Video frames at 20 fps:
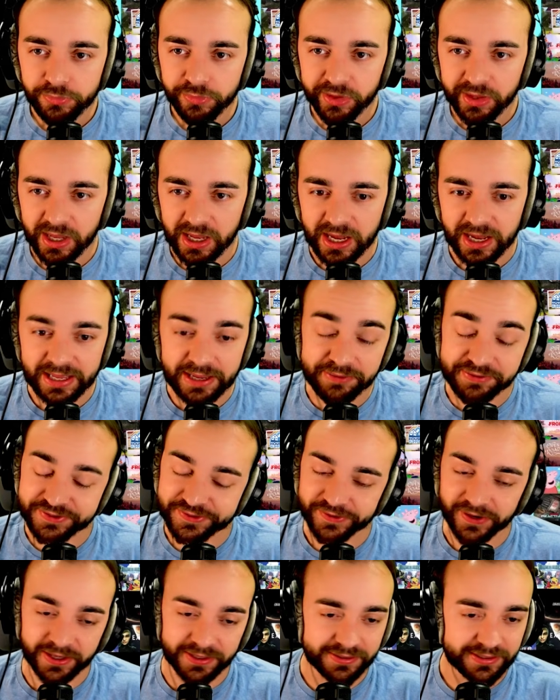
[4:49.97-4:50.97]
It was
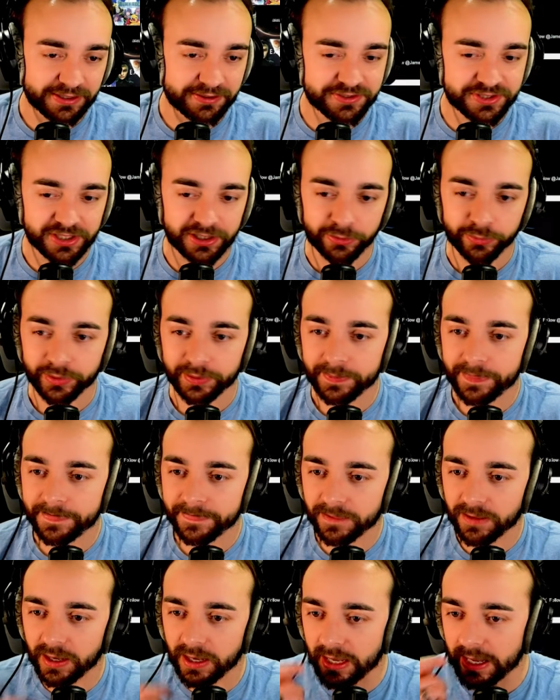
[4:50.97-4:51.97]
fun. It was a good one.
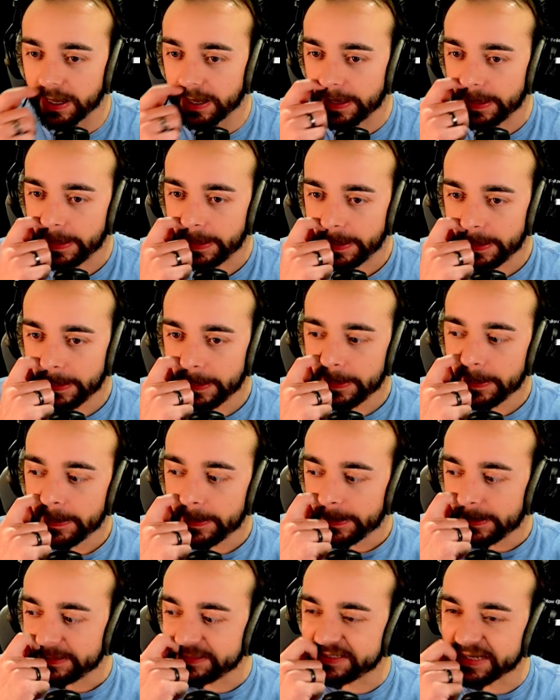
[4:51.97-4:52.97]

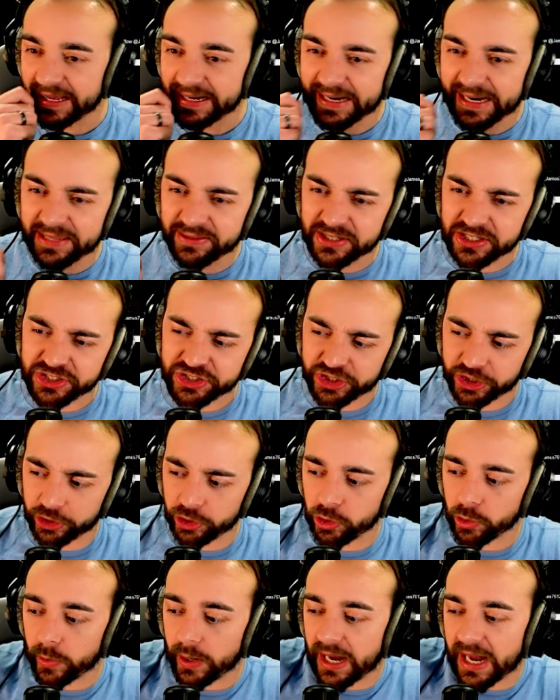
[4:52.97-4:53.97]
Dead Island
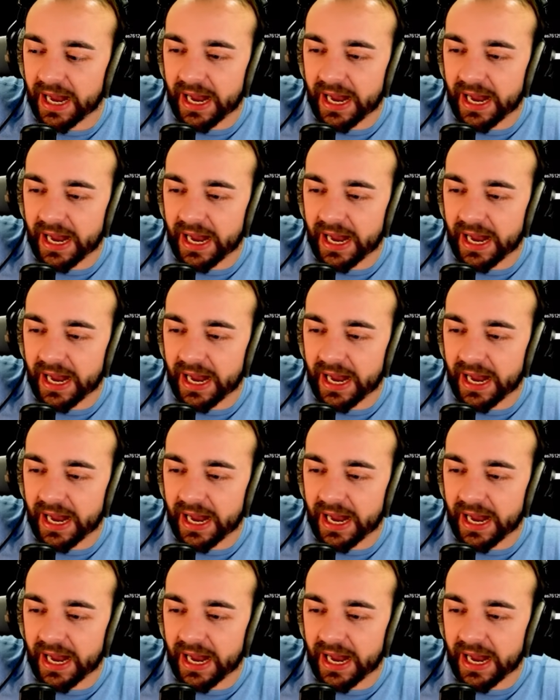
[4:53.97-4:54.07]
2.